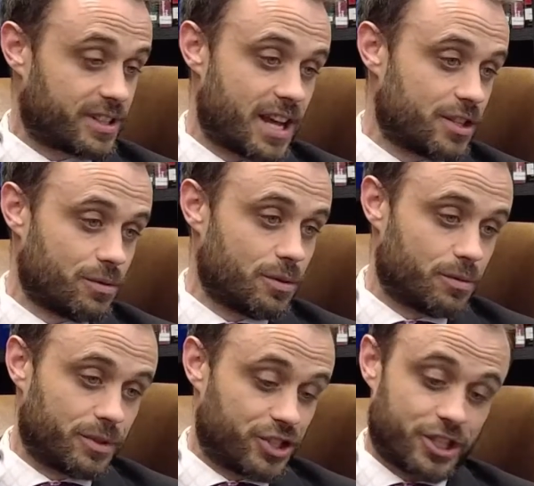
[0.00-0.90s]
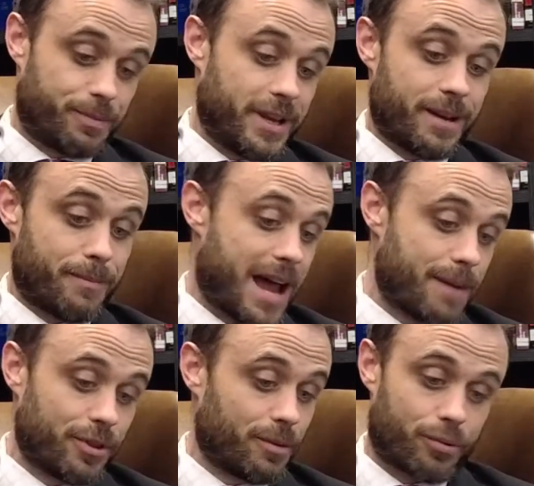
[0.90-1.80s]
the schedule will just be a
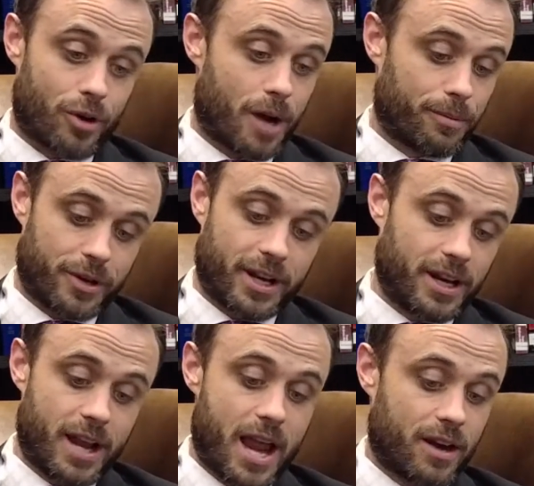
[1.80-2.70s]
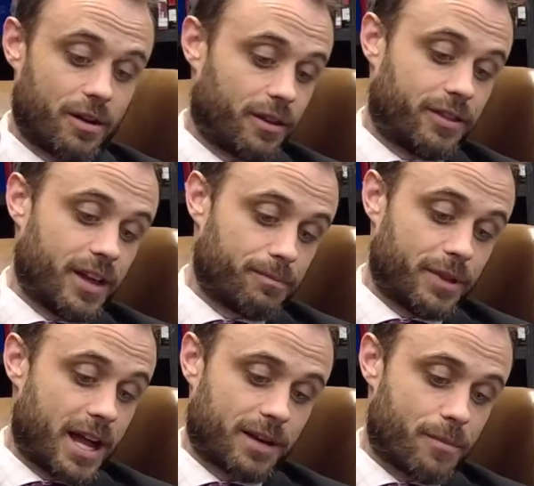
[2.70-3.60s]
map of the property, and on thick
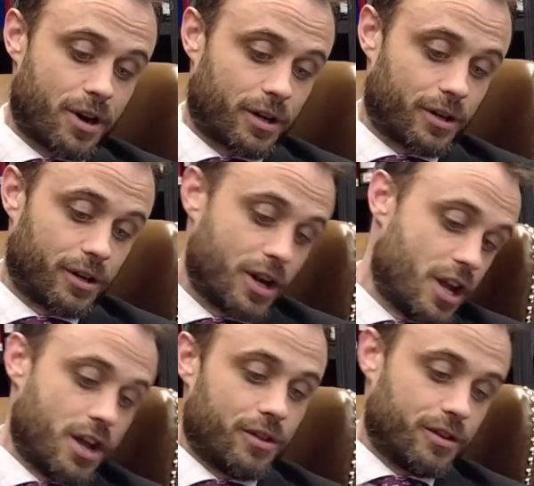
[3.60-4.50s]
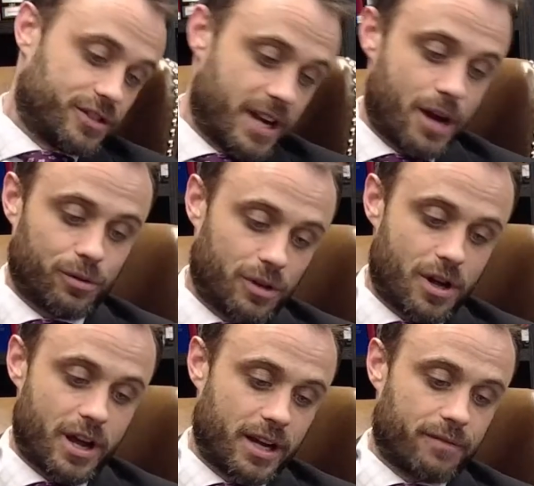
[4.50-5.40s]
black marker there's an
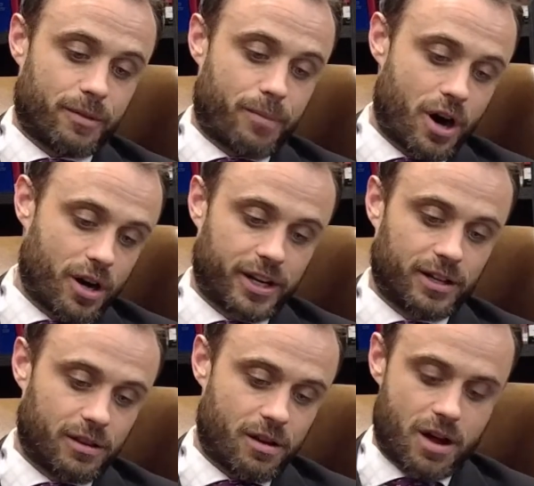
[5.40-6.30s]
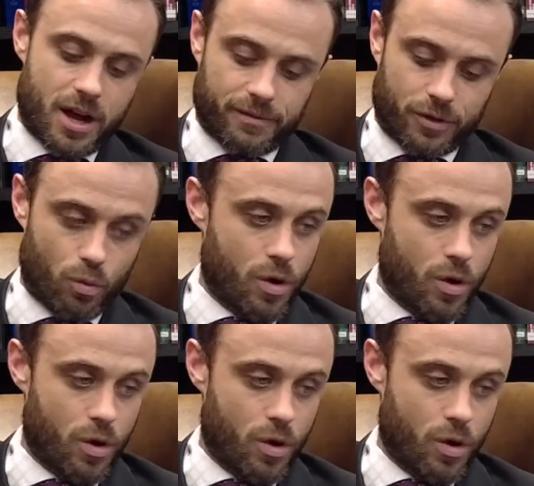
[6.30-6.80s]
outline of the parking lot, of the